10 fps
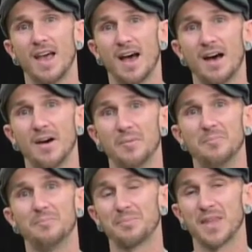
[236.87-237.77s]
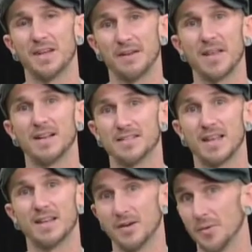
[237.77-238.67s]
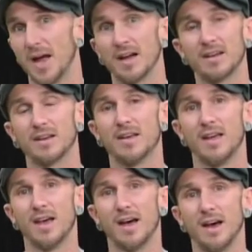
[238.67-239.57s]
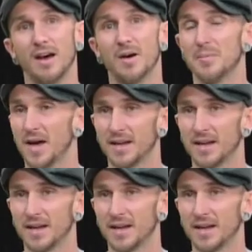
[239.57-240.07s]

Um, in Afghanistan and Iraq. Um, I